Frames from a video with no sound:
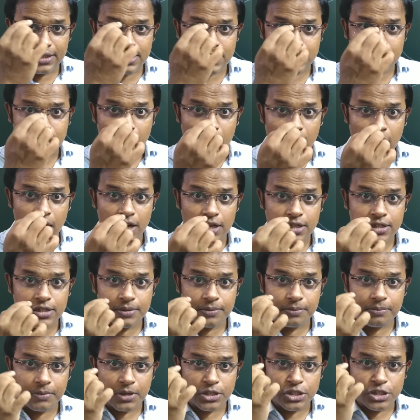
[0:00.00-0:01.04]
this dark
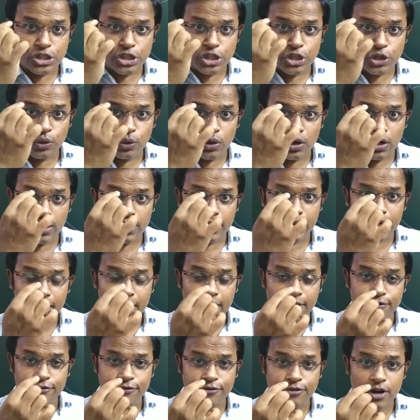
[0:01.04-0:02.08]
muscular
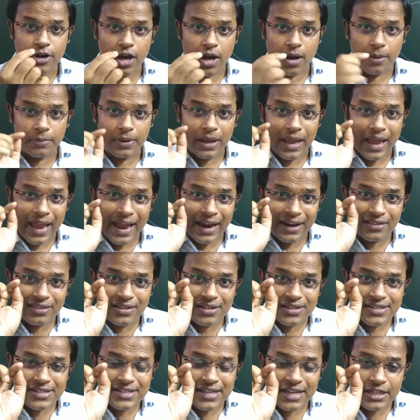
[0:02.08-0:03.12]
diaphragm at
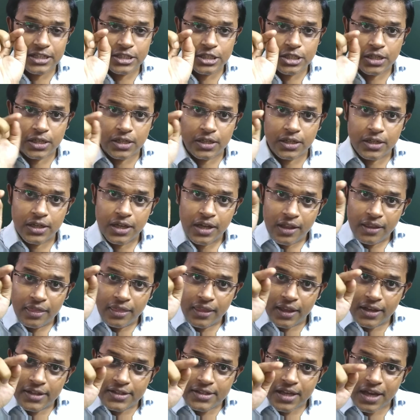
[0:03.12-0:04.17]
the center
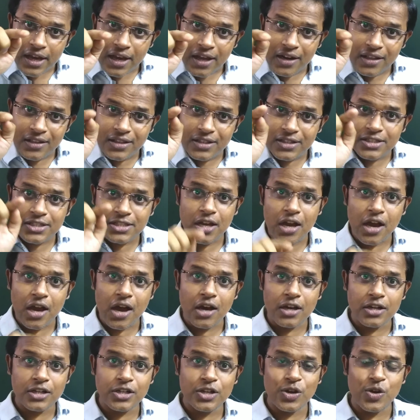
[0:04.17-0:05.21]
there is another
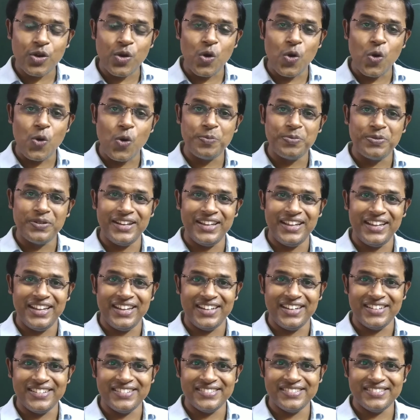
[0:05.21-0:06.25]
dark
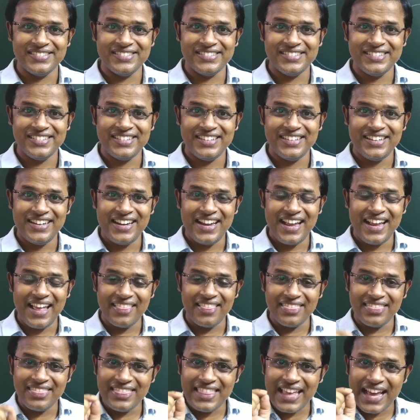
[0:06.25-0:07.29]
opening,
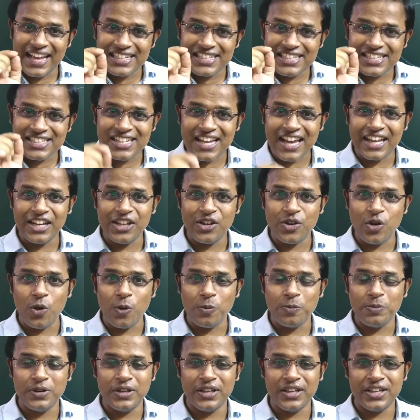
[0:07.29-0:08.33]
and that tiny
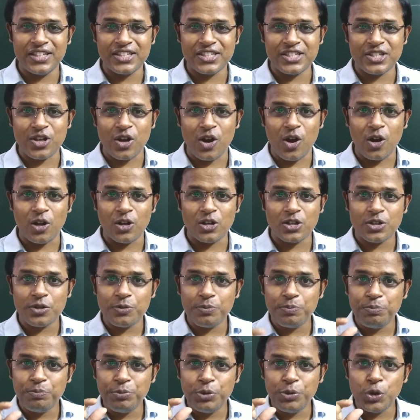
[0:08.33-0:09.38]
opening is called
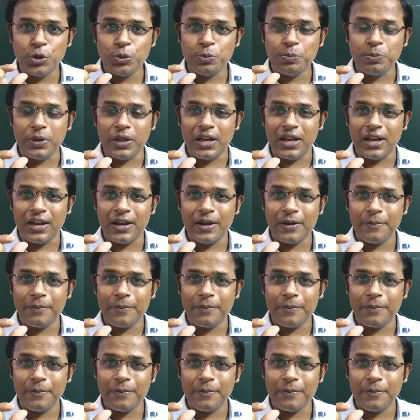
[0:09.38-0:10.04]
pupil.